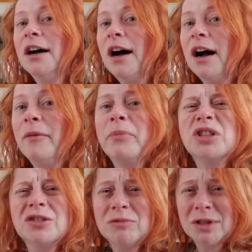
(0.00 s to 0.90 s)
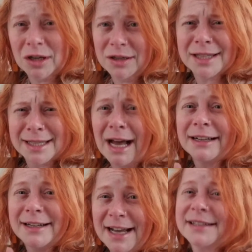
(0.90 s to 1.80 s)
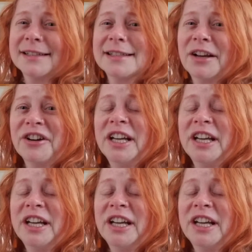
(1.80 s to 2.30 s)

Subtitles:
but it's not necessary.